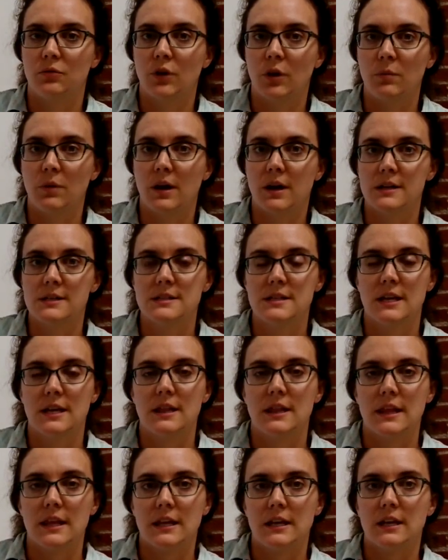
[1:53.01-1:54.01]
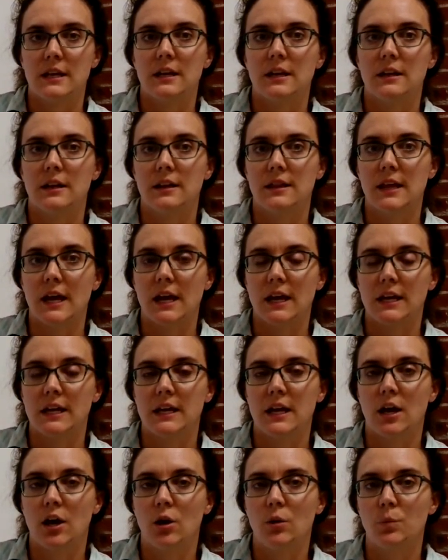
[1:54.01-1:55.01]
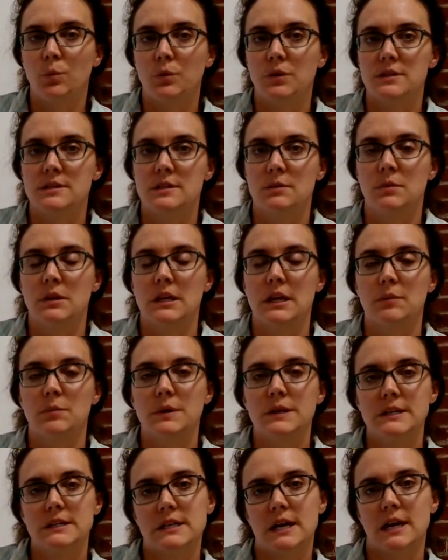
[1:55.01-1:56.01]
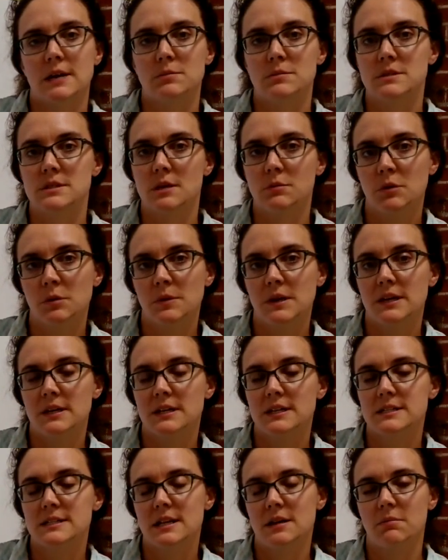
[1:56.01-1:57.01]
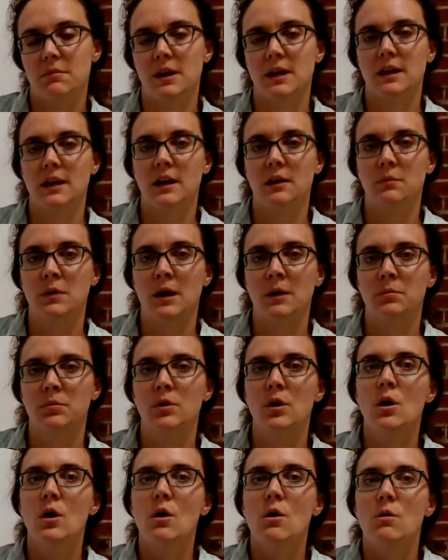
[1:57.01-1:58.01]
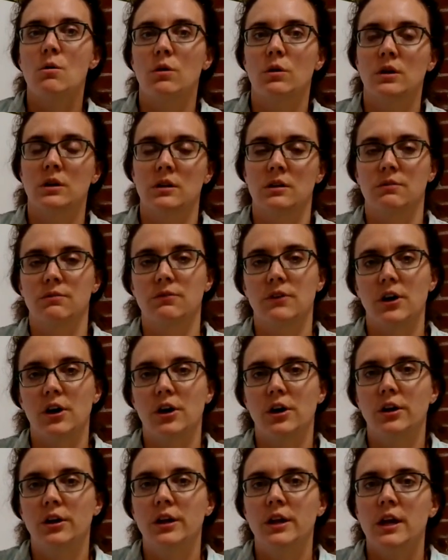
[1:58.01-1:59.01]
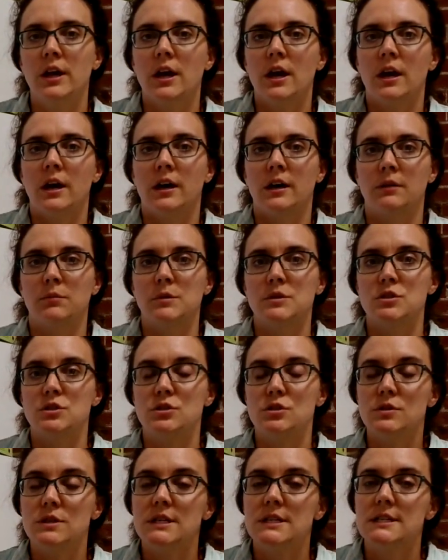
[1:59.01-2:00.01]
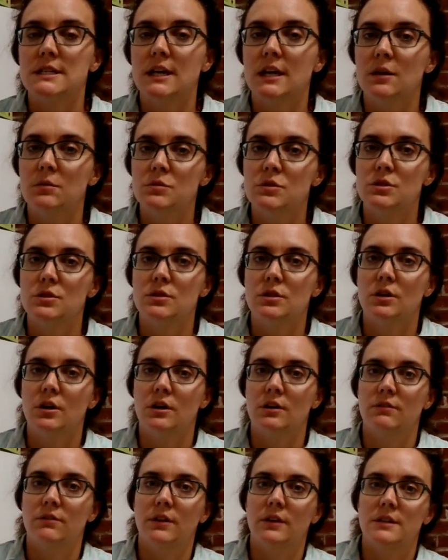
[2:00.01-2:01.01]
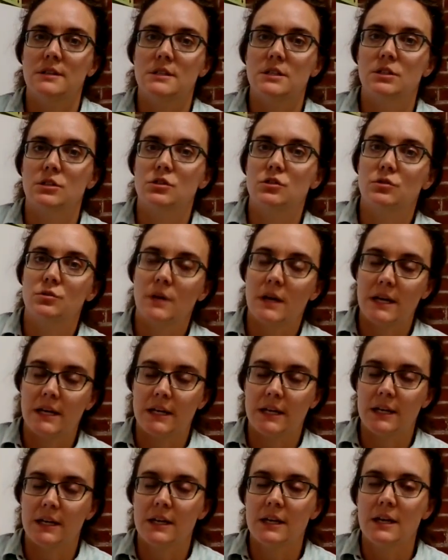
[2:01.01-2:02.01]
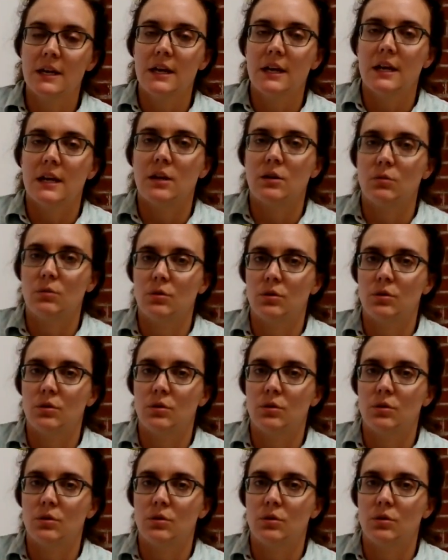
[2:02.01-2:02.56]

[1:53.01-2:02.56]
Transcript: from us, and then that can help with some of that big kind of summer maintenance that might come up or in the fall. But you do need to come to the garden volunteer training in